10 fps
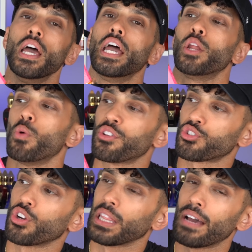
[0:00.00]
And with a
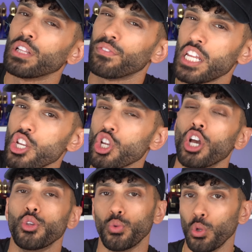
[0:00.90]
certain level of niche,
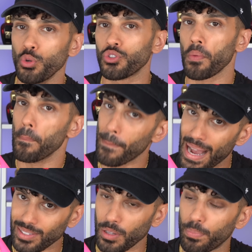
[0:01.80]
you lose
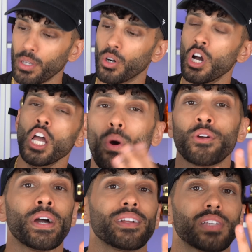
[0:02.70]
mass appeal. Whether or
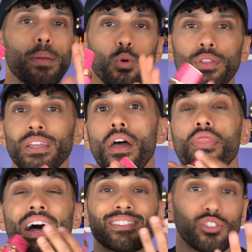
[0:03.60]
not it's hype worthy,
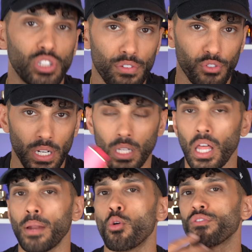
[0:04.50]
that's different. A
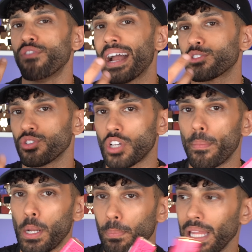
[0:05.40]
lot of more factors come
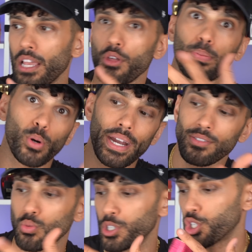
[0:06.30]
into play. The
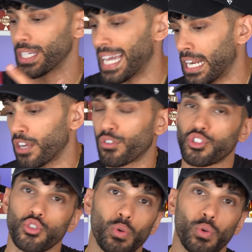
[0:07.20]
price, what you're getting versus